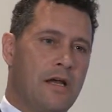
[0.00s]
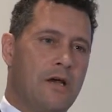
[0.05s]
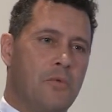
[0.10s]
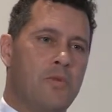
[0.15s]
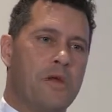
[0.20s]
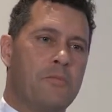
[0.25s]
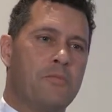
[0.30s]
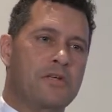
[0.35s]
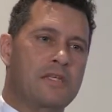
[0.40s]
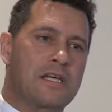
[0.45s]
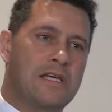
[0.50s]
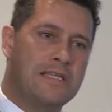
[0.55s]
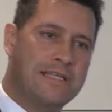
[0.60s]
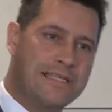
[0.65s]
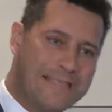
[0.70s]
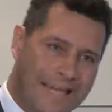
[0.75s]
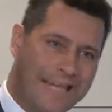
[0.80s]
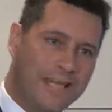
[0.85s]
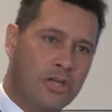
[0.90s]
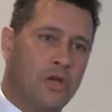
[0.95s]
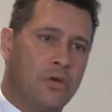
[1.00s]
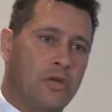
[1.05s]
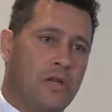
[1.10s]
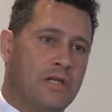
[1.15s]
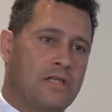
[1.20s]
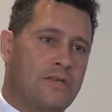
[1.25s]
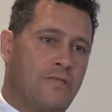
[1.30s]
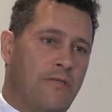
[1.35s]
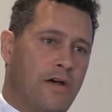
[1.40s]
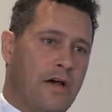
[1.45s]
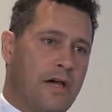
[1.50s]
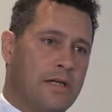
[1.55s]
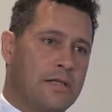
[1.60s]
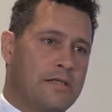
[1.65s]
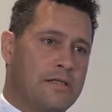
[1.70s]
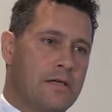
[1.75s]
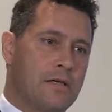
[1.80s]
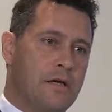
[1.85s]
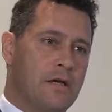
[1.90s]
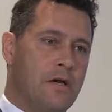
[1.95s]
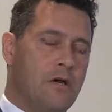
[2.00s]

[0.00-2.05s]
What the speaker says: we must continue this fight.